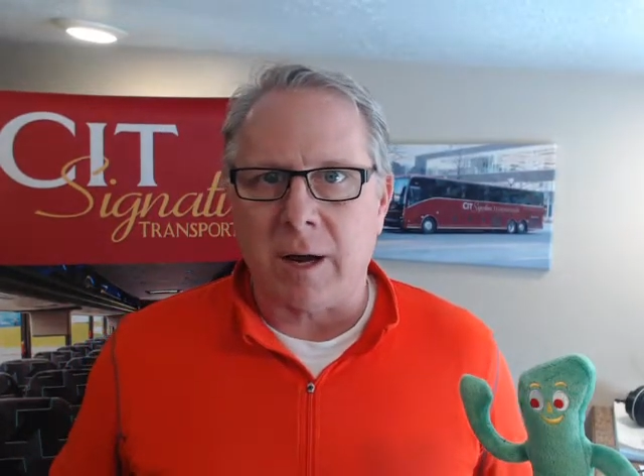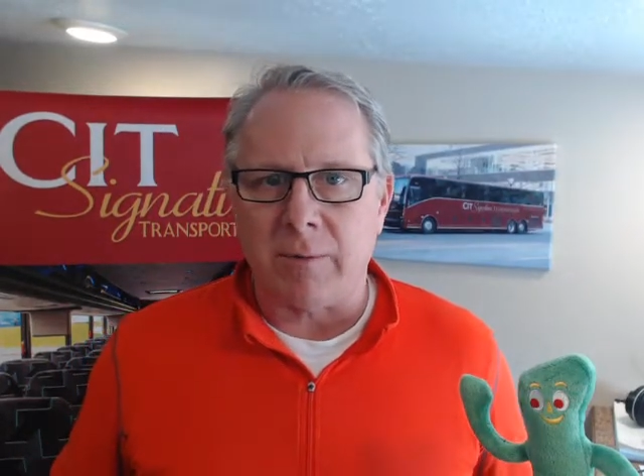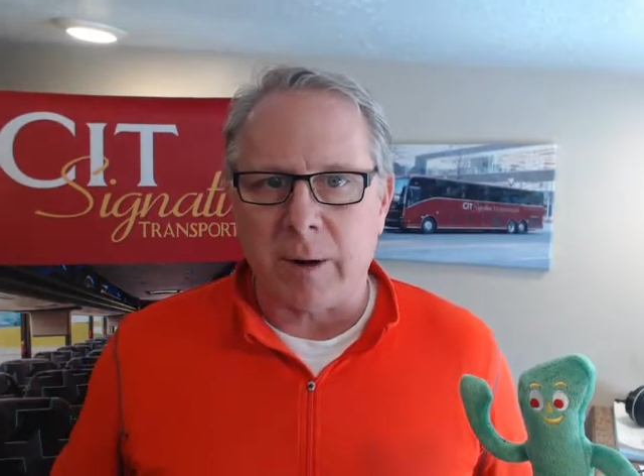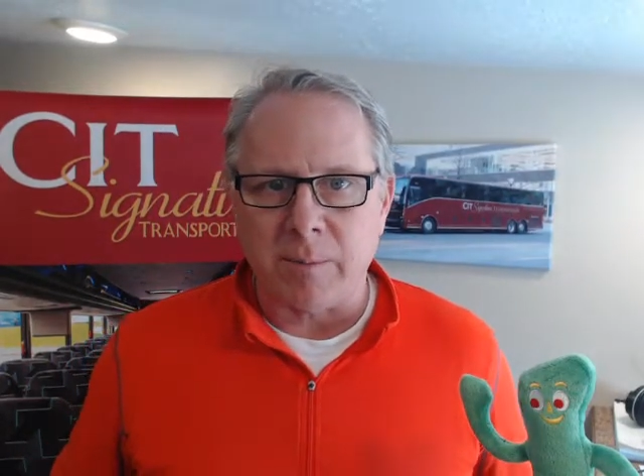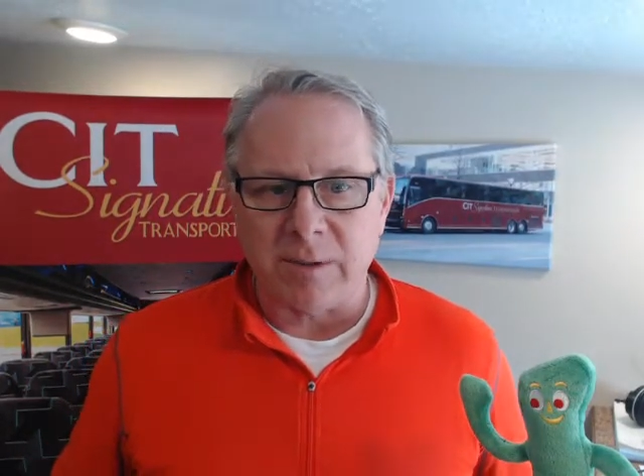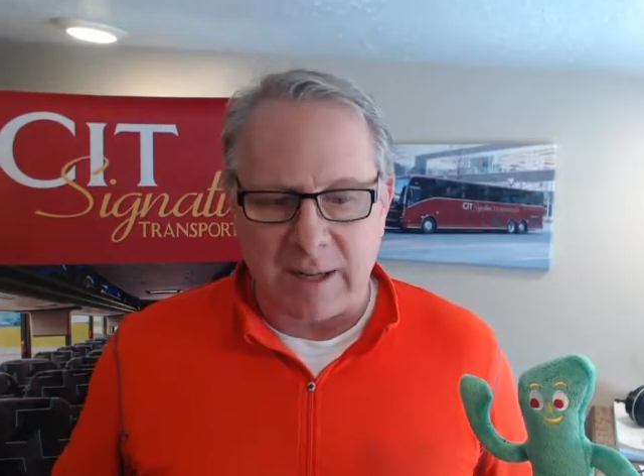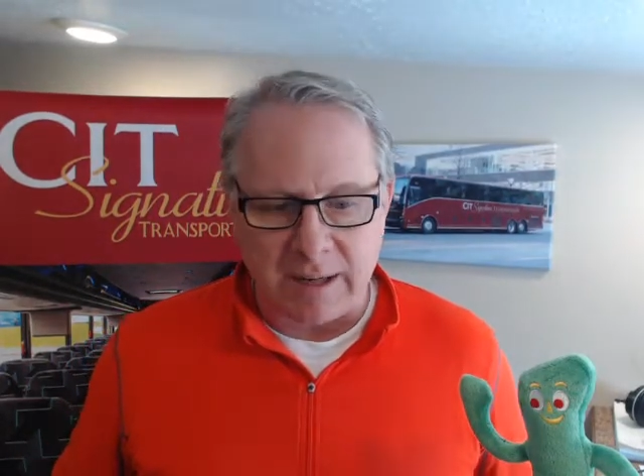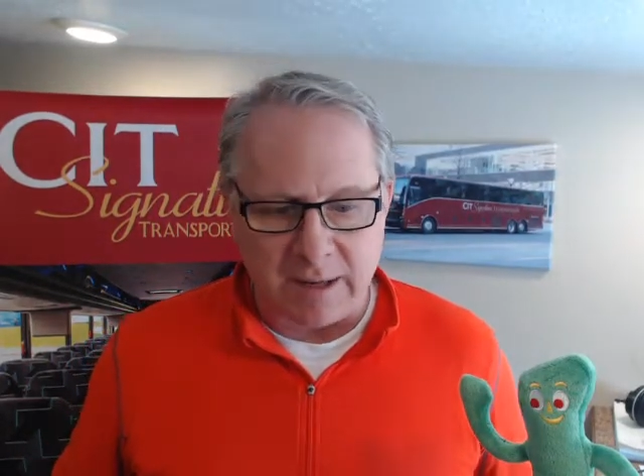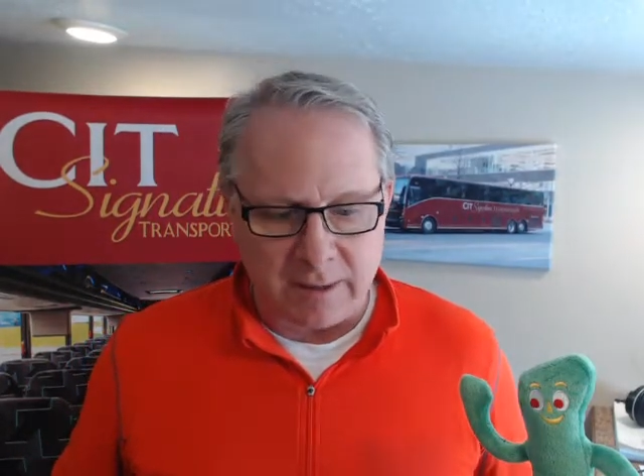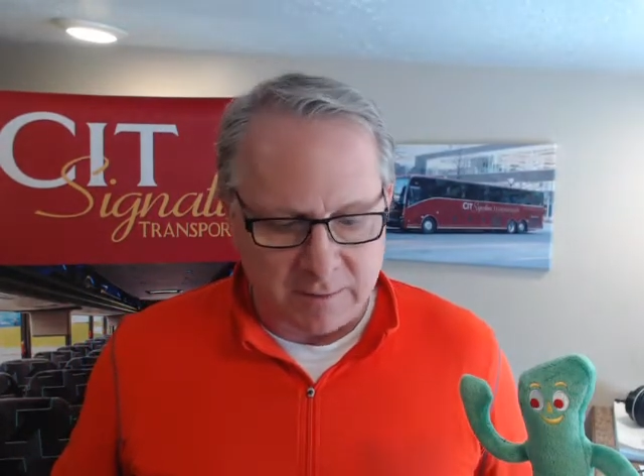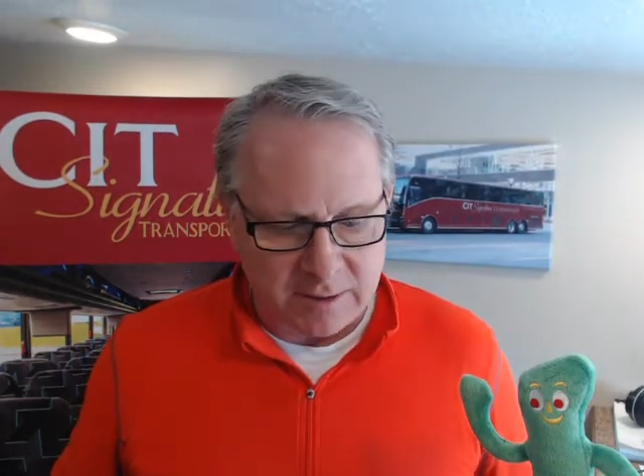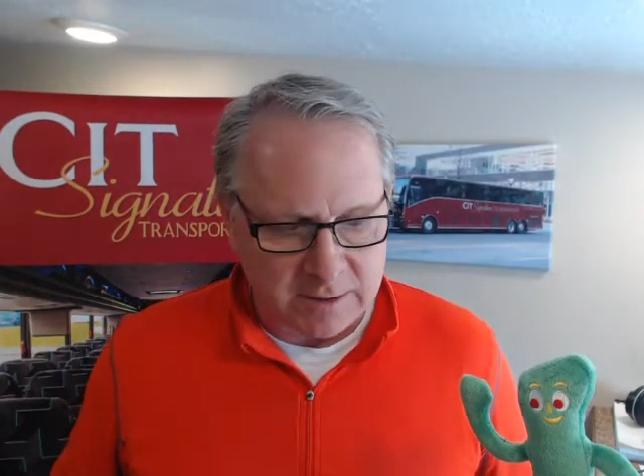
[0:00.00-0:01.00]

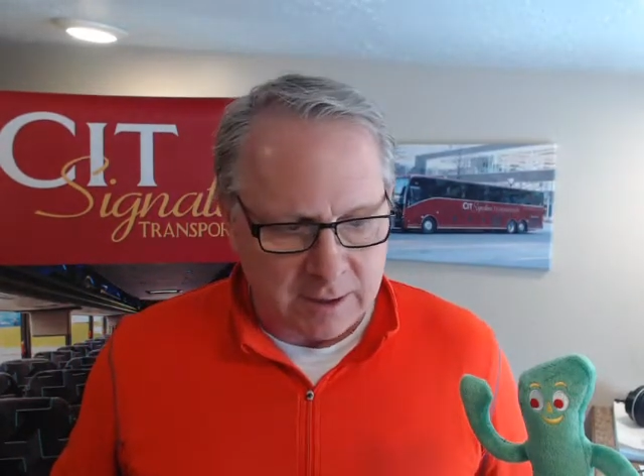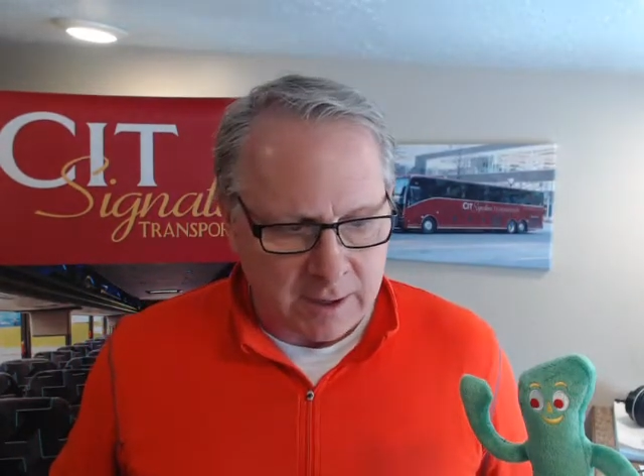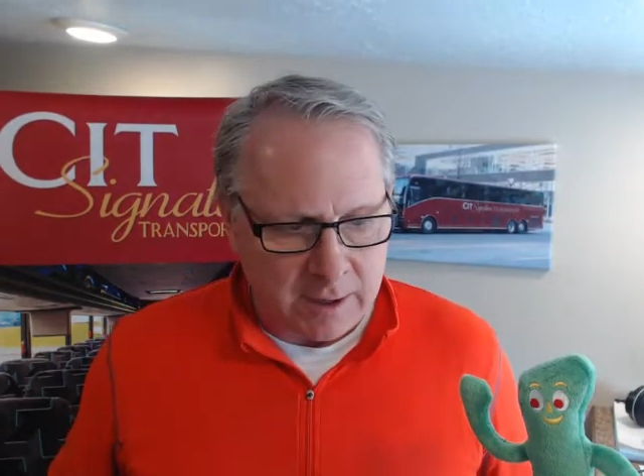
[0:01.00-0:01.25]
representatives.